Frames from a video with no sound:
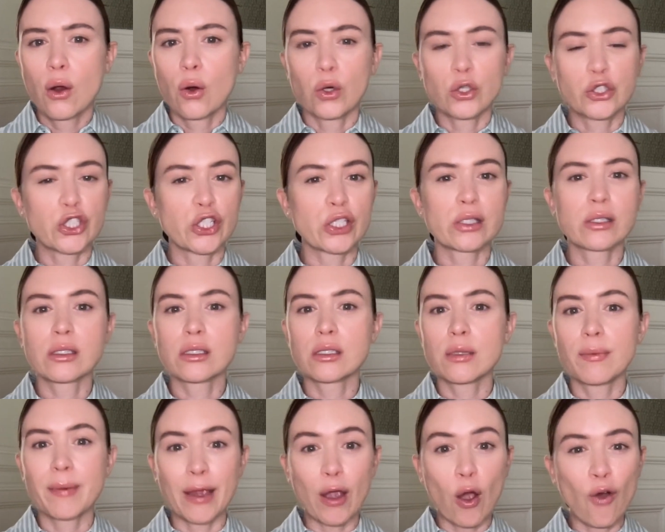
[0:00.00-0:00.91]
or just
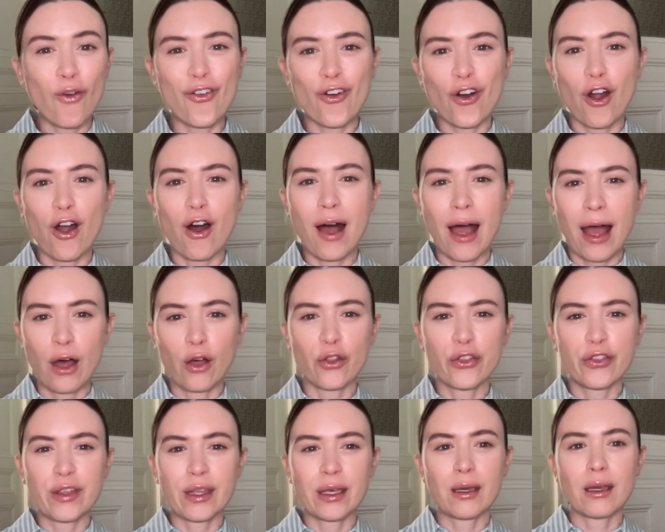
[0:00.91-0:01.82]
to be overall
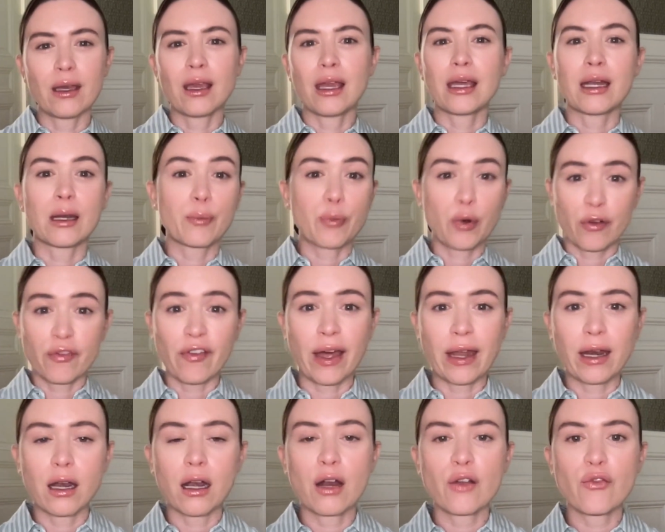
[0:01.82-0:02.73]
healthy in a
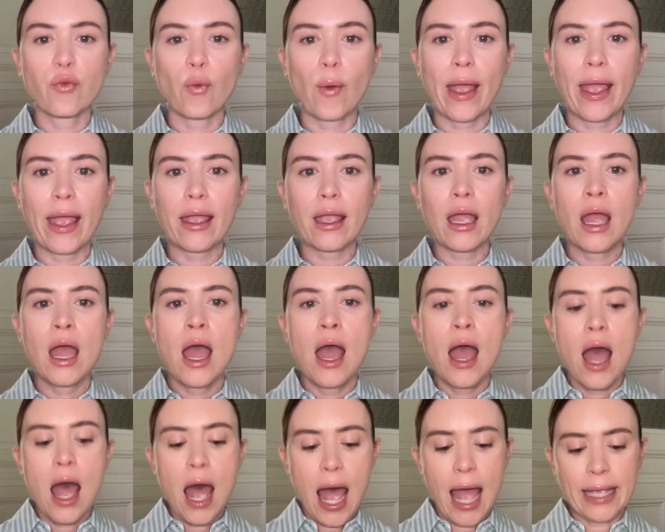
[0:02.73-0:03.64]
preventative way,
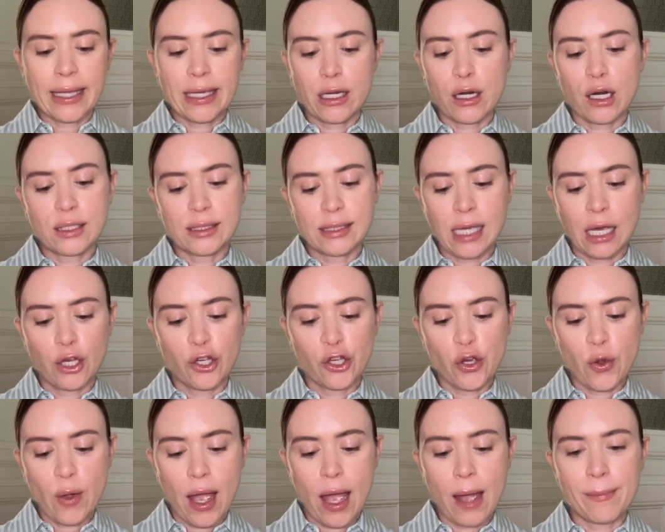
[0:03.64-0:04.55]
I cannot tell
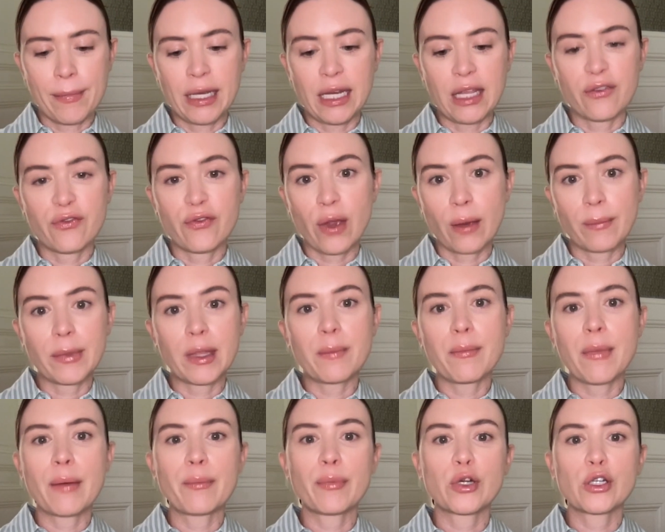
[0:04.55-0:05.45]
you how many family
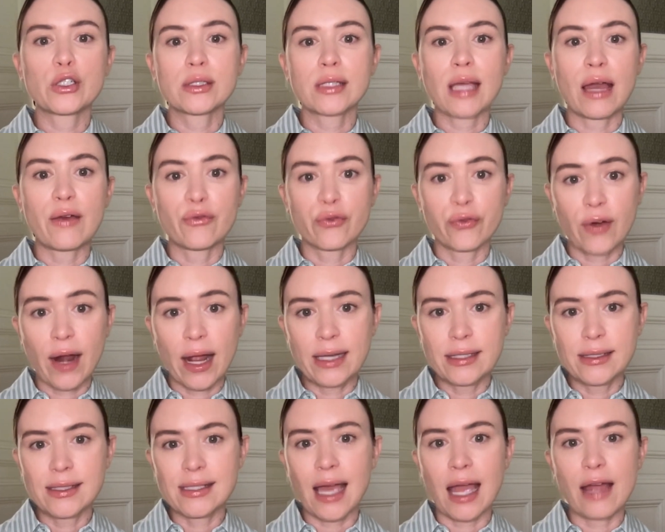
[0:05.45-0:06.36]
members and
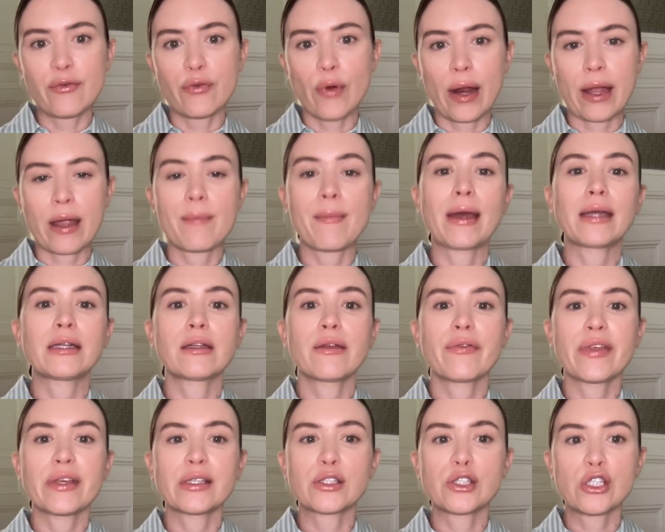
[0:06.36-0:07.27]
friends I've
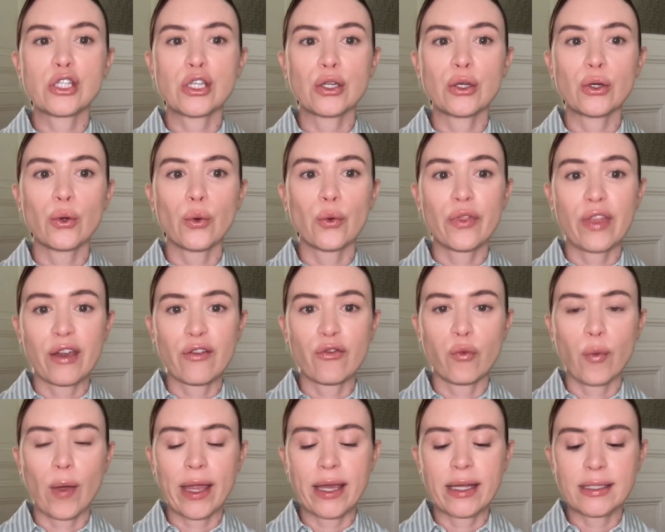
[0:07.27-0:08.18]
recommended this to.
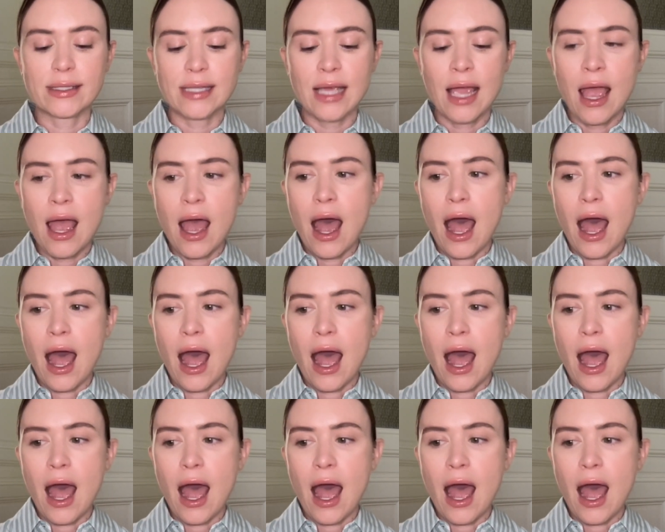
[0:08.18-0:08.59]
They've went.